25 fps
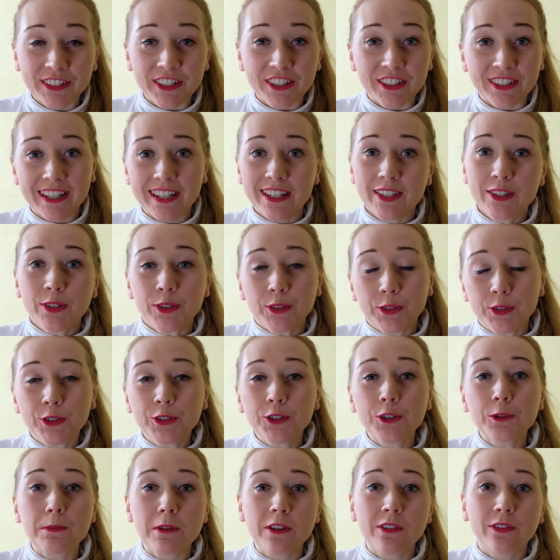there is to
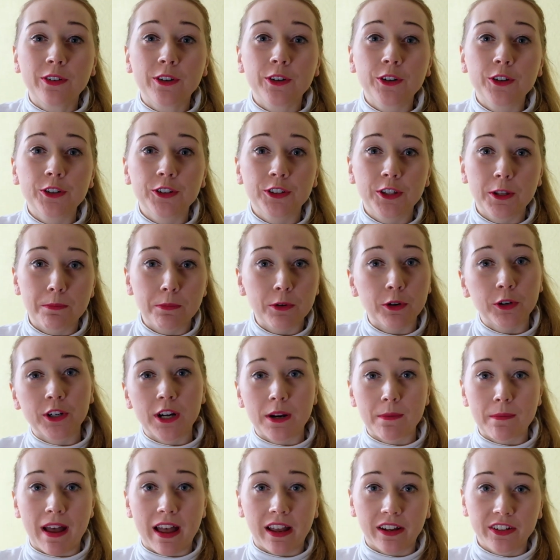do before the
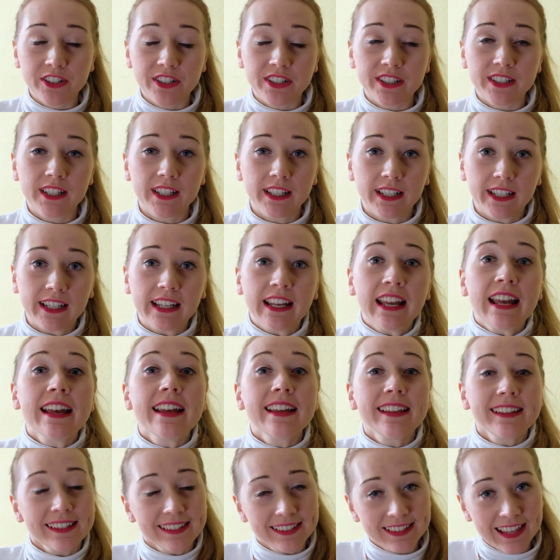program actually
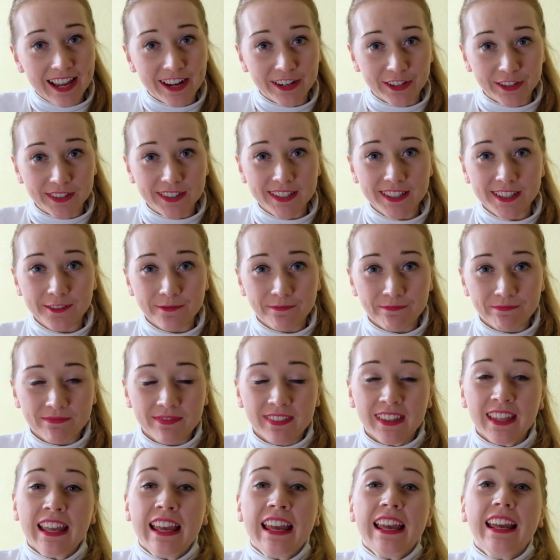starts.
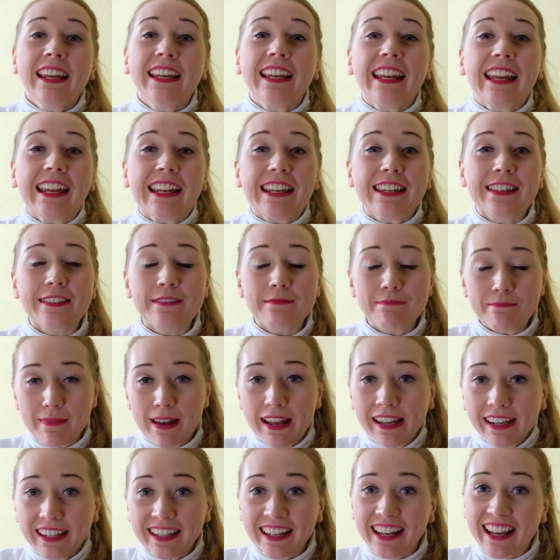In
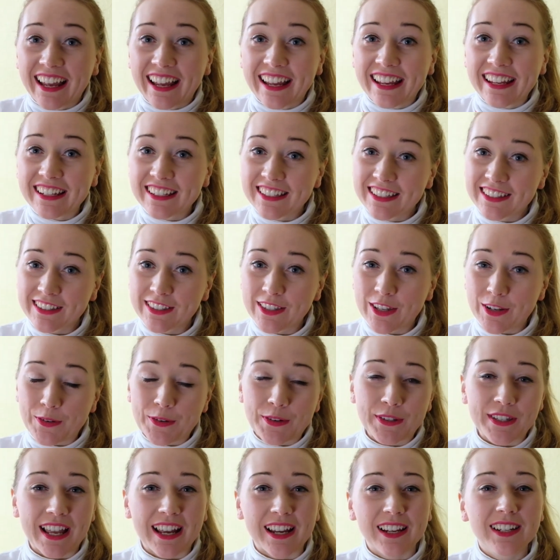my case, there
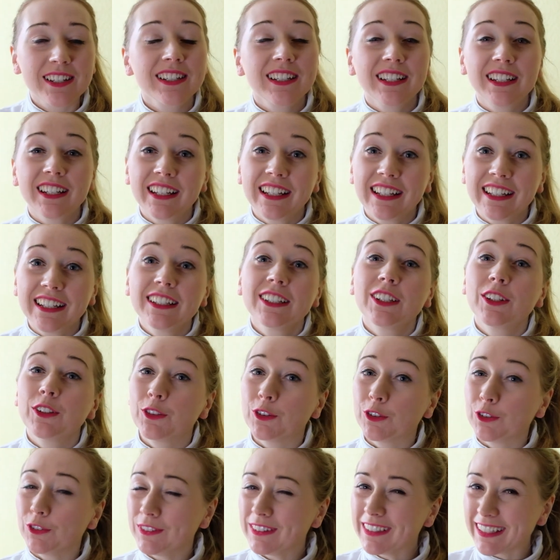was actually
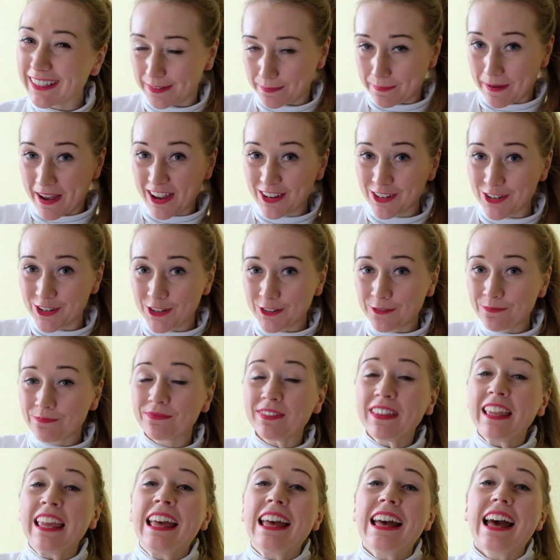not that much.
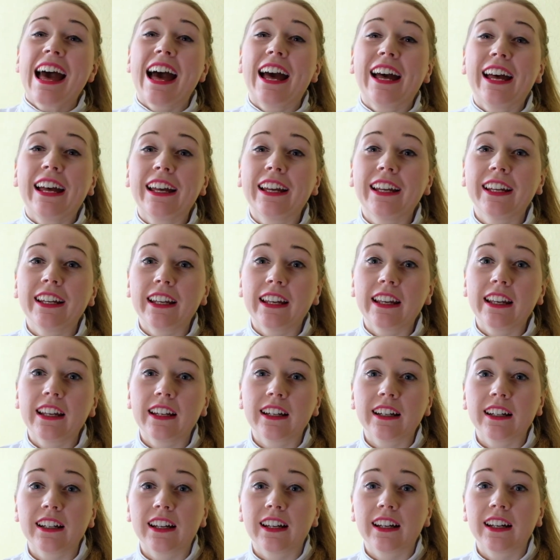I